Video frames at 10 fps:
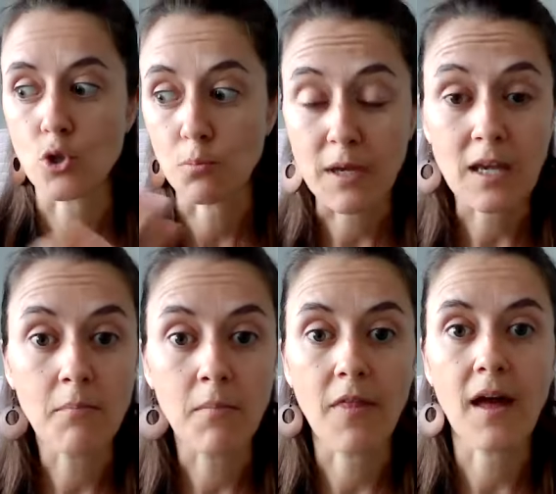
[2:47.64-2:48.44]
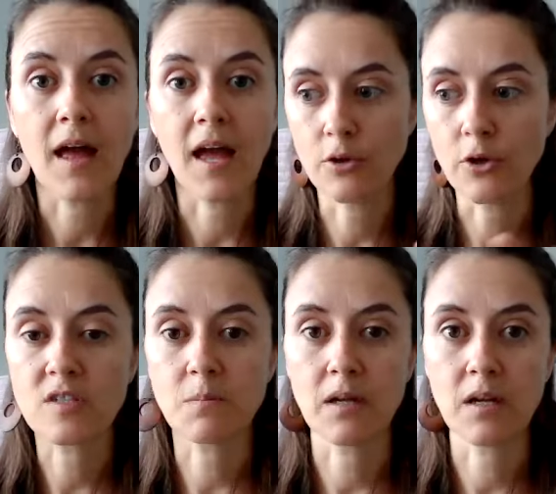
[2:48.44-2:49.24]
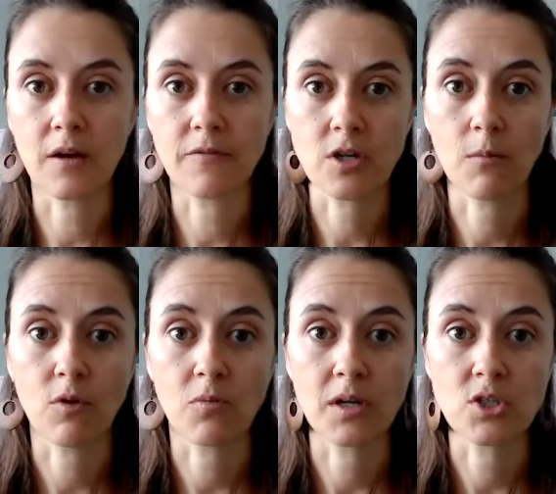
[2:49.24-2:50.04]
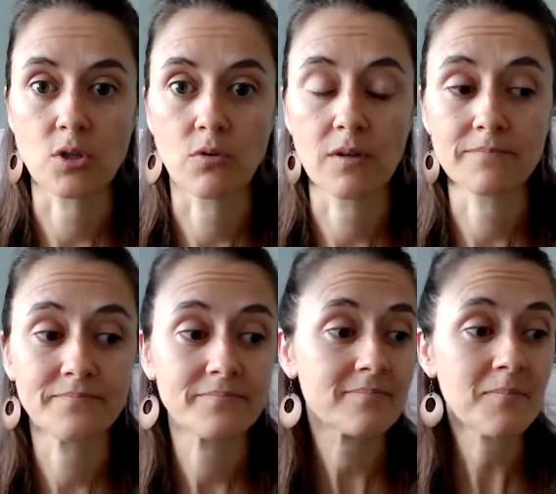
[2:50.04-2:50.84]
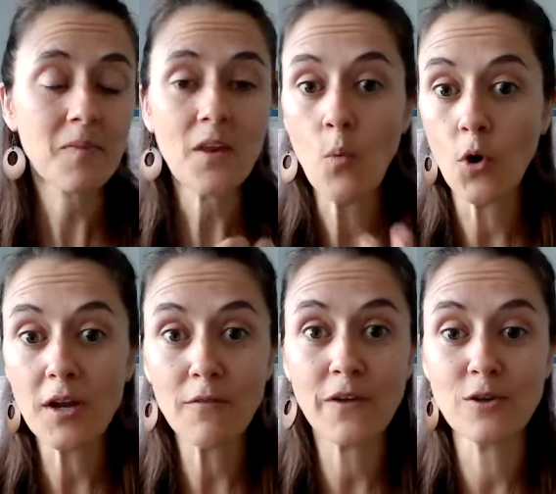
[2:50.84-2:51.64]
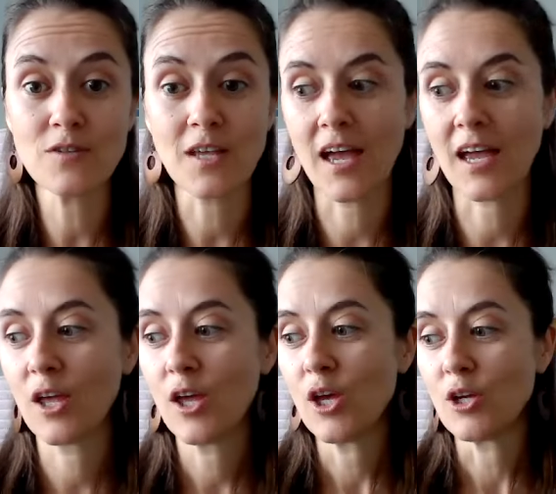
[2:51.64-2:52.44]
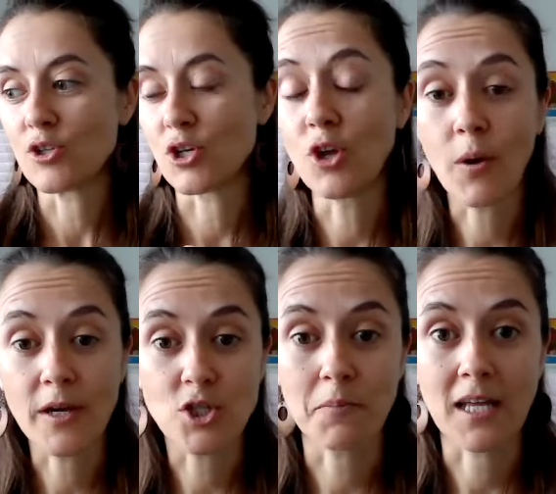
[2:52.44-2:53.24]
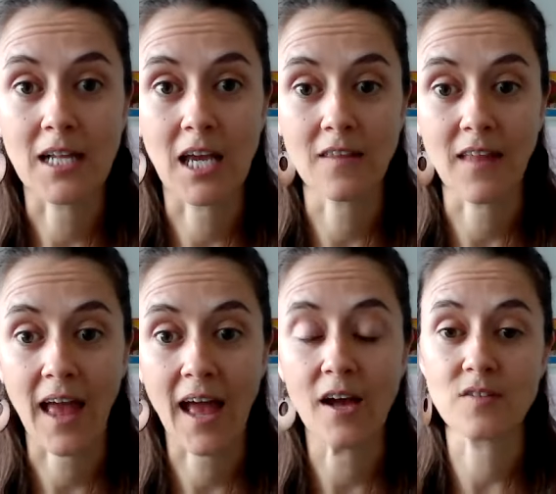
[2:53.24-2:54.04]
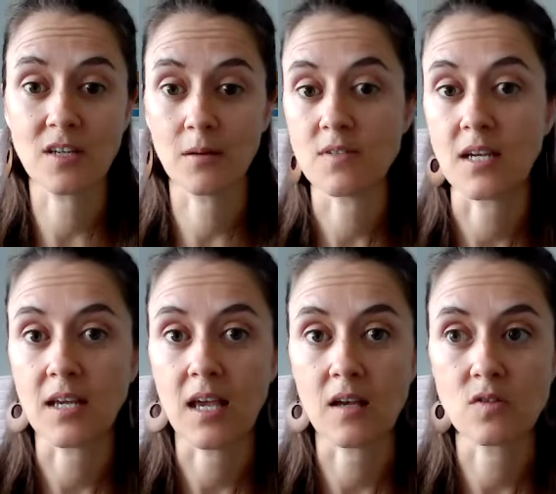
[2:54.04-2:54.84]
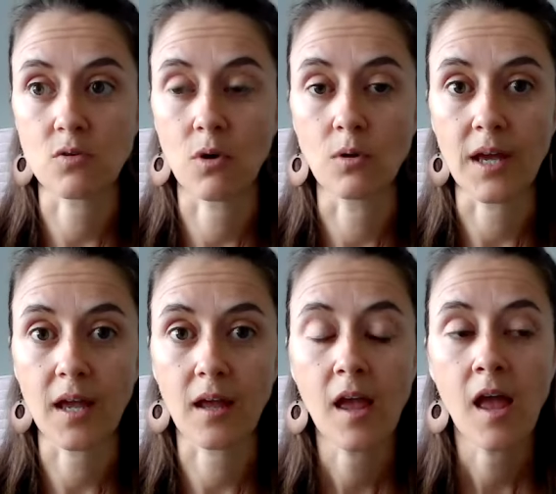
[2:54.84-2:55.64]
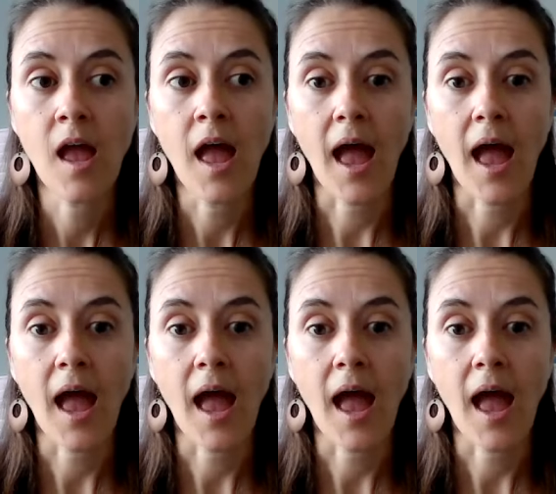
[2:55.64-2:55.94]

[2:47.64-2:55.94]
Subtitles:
to be a mother and not spend enough time with my children. What it feels like. To know I should be cleaning the house and I'm sitting here scrolling.